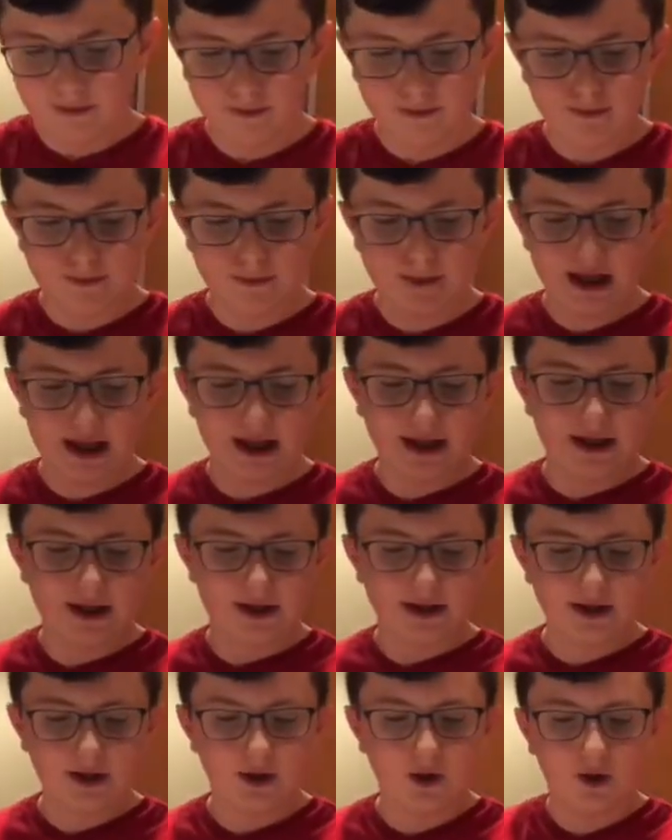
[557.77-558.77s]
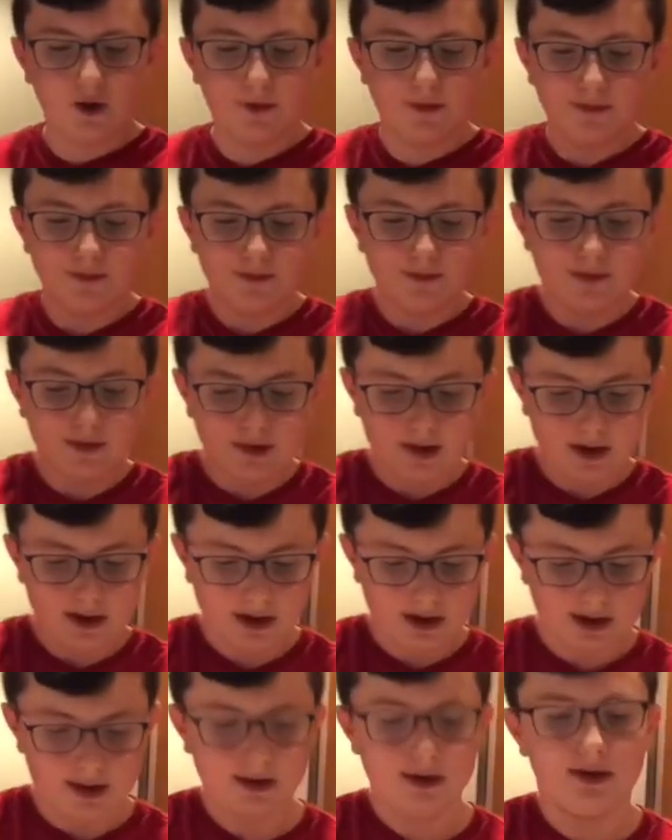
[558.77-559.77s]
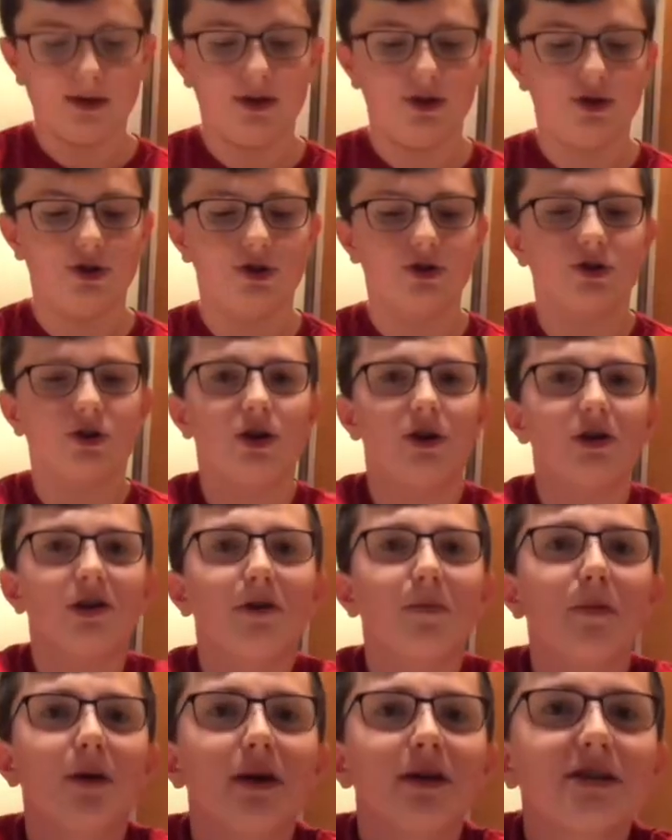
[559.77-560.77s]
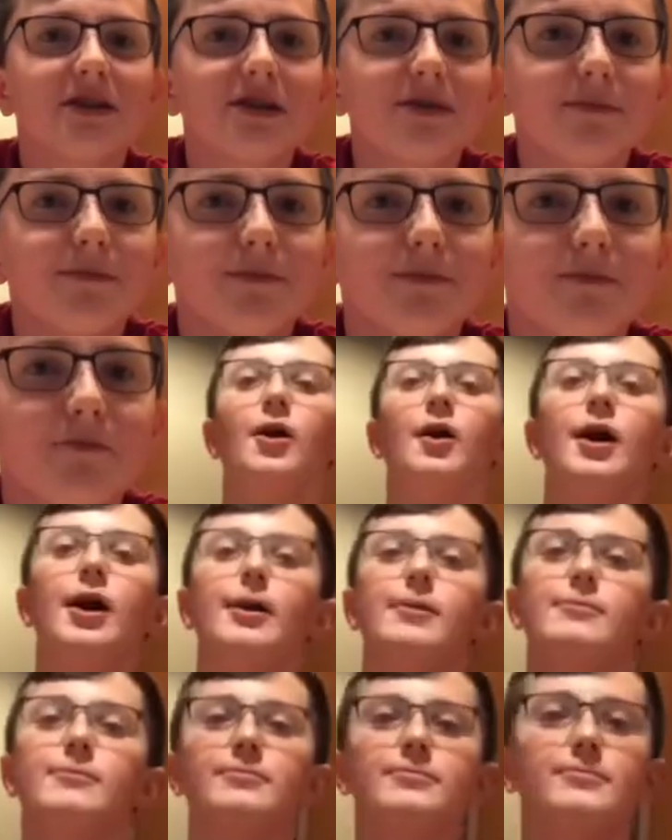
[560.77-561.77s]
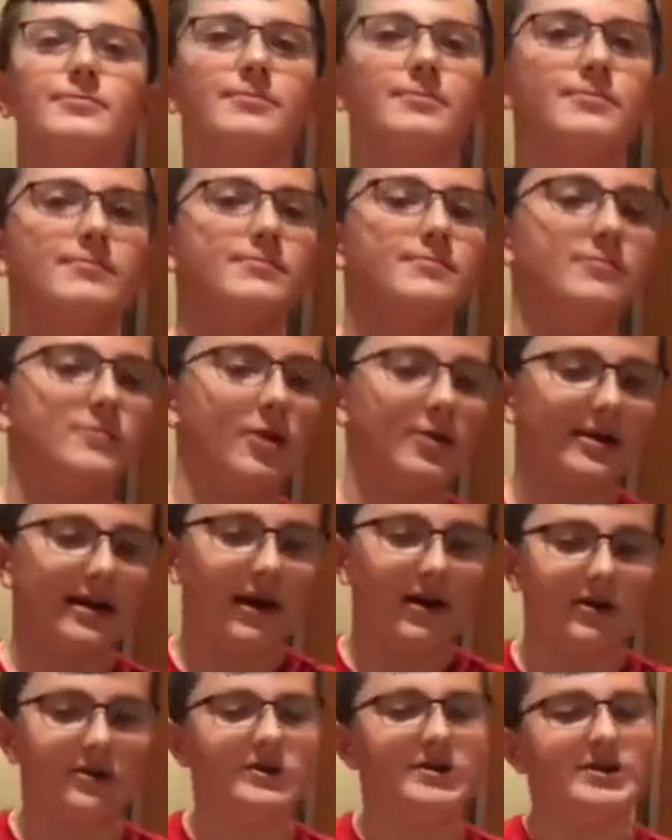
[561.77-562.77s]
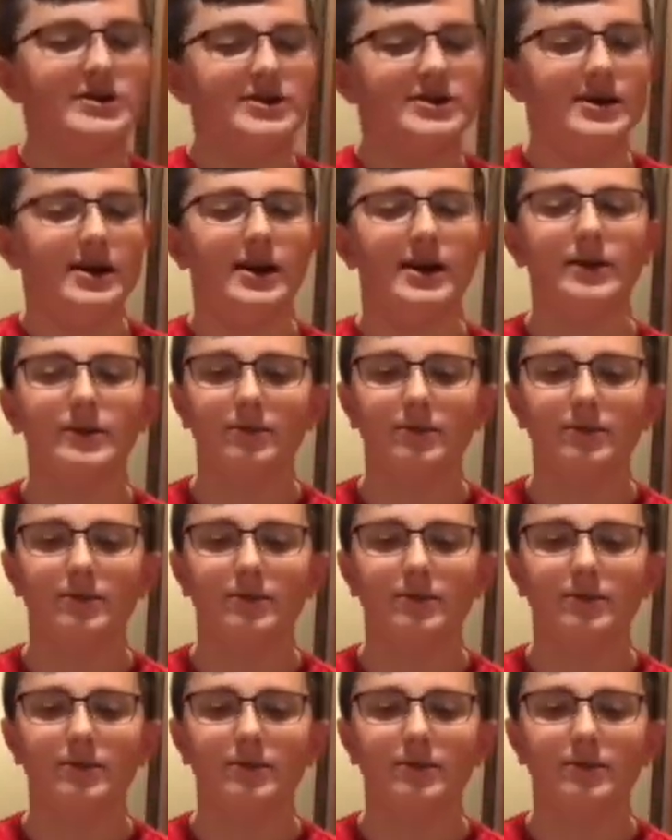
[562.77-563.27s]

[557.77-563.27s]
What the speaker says: Mini, little, delicious garlic breads. All right, now onto the steak.